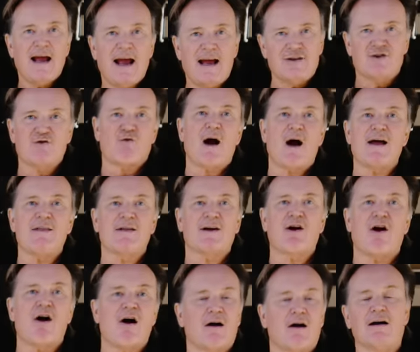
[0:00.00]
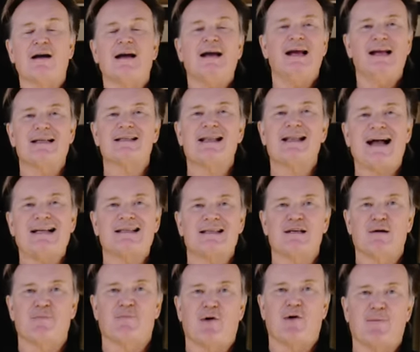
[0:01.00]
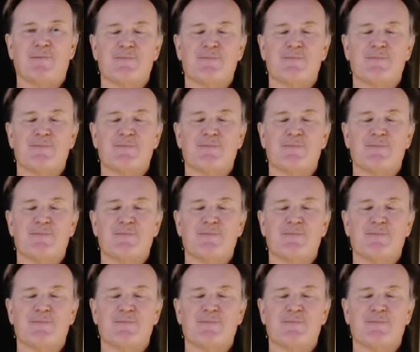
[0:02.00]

and dry the car. It's that simple.